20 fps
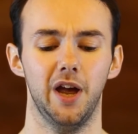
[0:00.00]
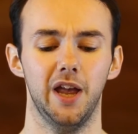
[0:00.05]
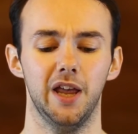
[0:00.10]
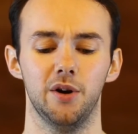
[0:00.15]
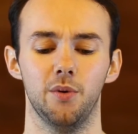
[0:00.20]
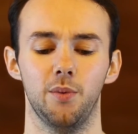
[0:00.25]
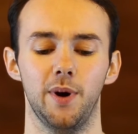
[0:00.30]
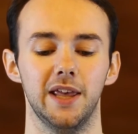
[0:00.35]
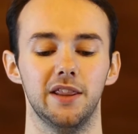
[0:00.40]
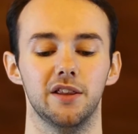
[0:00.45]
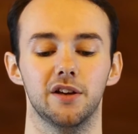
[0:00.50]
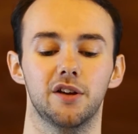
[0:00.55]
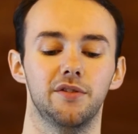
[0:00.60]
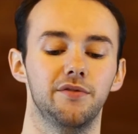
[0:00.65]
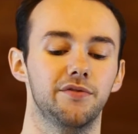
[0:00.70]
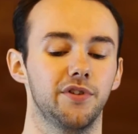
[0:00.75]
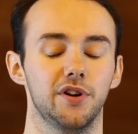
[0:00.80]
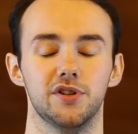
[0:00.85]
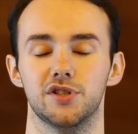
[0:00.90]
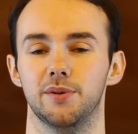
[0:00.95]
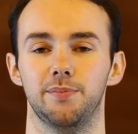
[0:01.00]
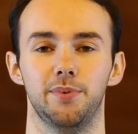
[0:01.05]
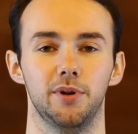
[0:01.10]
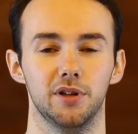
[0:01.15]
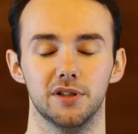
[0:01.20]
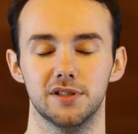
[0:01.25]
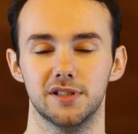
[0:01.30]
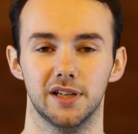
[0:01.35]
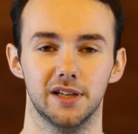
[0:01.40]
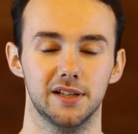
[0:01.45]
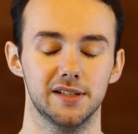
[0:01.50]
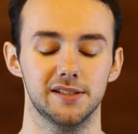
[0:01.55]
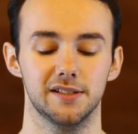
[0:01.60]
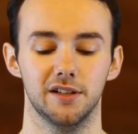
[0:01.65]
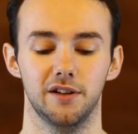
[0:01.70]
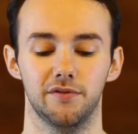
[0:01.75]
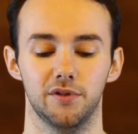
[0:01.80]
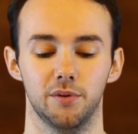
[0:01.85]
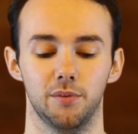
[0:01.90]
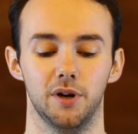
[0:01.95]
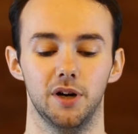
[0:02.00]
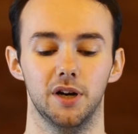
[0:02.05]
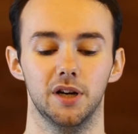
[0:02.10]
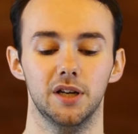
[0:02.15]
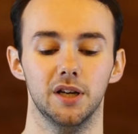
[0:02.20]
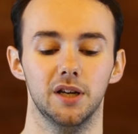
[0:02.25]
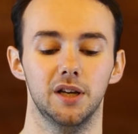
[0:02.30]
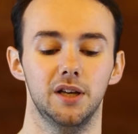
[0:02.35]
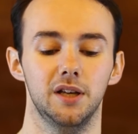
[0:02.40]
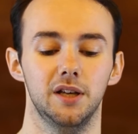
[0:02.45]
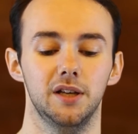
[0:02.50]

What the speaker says: a way that confronts the politics of the work.